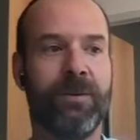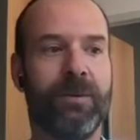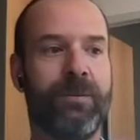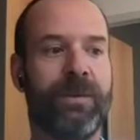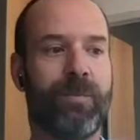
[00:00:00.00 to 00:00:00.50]

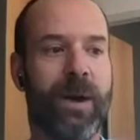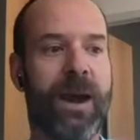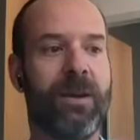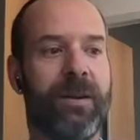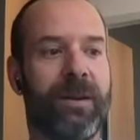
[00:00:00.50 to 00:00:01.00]
We
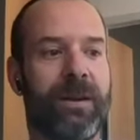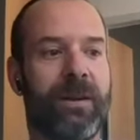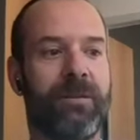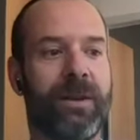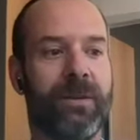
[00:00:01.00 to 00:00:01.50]
aspire and
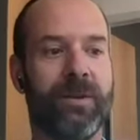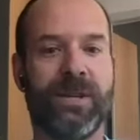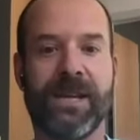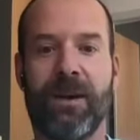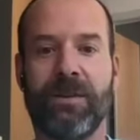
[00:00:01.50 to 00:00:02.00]
kind of
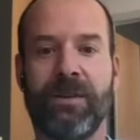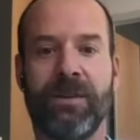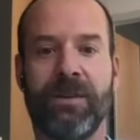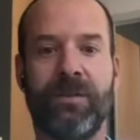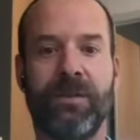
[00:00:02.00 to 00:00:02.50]
reach out
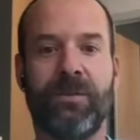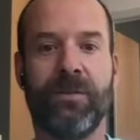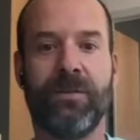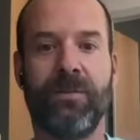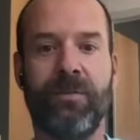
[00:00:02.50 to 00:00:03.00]
to
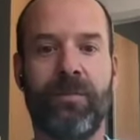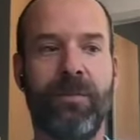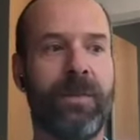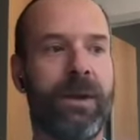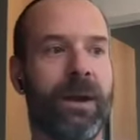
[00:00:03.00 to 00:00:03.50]
sort
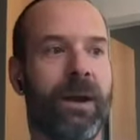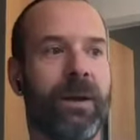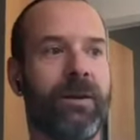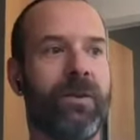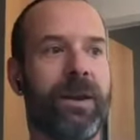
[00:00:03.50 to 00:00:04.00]

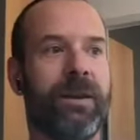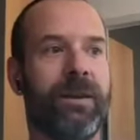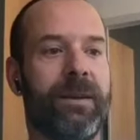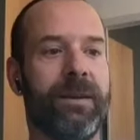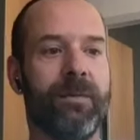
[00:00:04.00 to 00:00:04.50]
of create
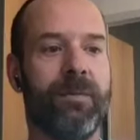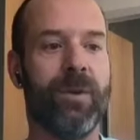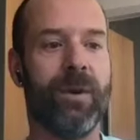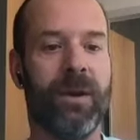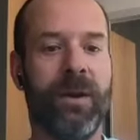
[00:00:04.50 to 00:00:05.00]
an even
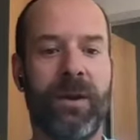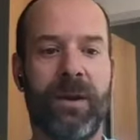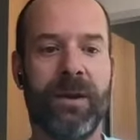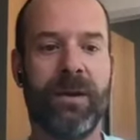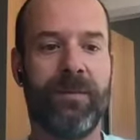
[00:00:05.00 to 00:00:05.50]
more
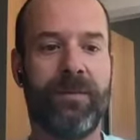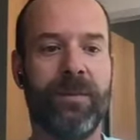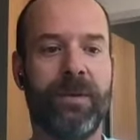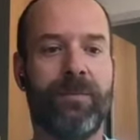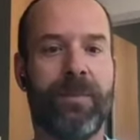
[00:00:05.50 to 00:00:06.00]
kind of
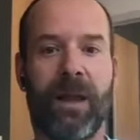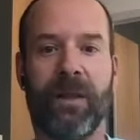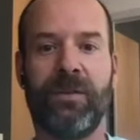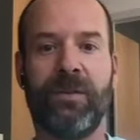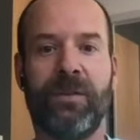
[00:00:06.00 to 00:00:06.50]

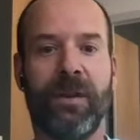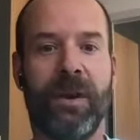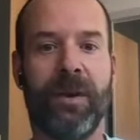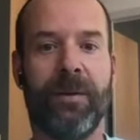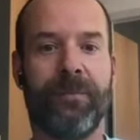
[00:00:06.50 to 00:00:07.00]
balanced
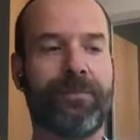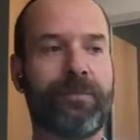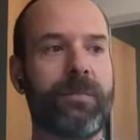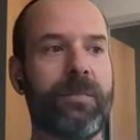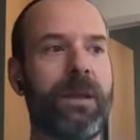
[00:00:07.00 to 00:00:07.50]

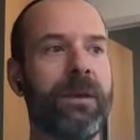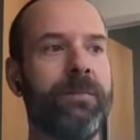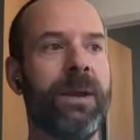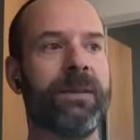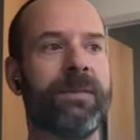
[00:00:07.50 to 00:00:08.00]

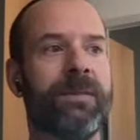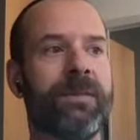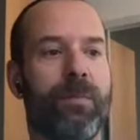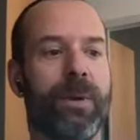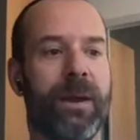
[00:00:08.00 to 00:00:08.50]
mix
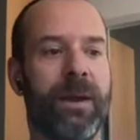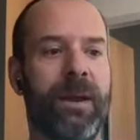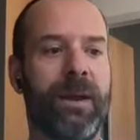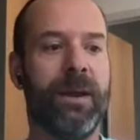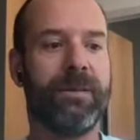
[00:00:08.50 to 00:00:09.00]
there. But
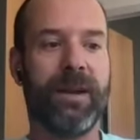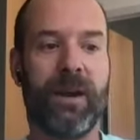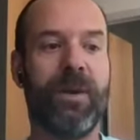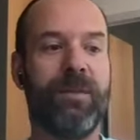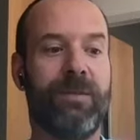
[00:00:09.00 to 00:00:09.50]
it's not
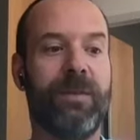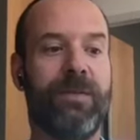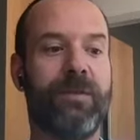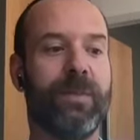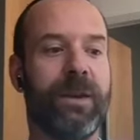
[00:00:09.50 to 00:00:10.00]
quite
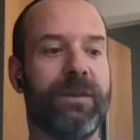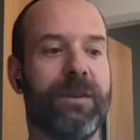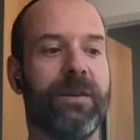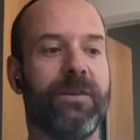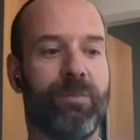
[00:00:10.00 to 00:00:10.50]
50-50, but
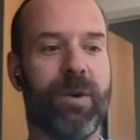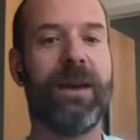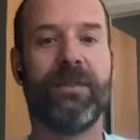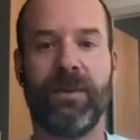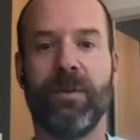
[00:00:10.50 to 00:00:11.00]
there are a
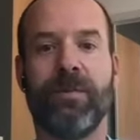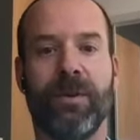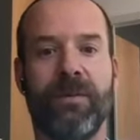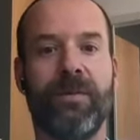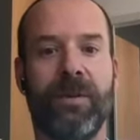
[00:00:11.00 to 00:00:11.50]
surprising
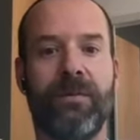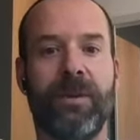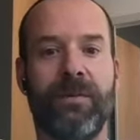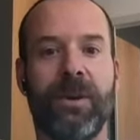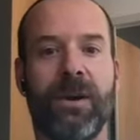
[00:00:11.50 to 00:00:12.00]
number of
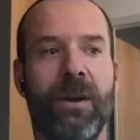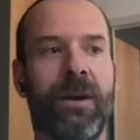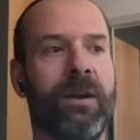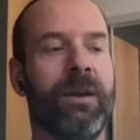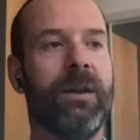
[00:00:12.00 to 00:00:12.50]
young
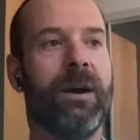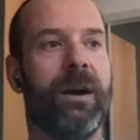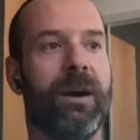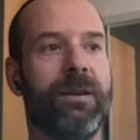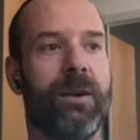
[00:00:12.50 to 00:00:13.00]

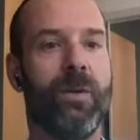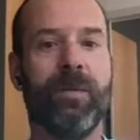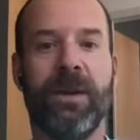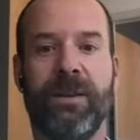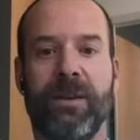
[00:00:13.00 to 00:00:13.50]

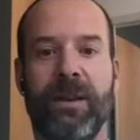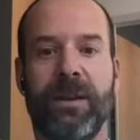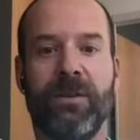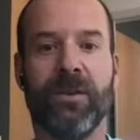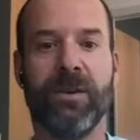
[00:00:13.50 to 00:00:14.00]
women
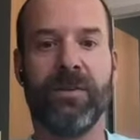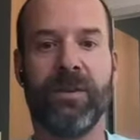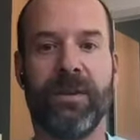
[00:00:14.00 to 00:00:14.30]
and girls that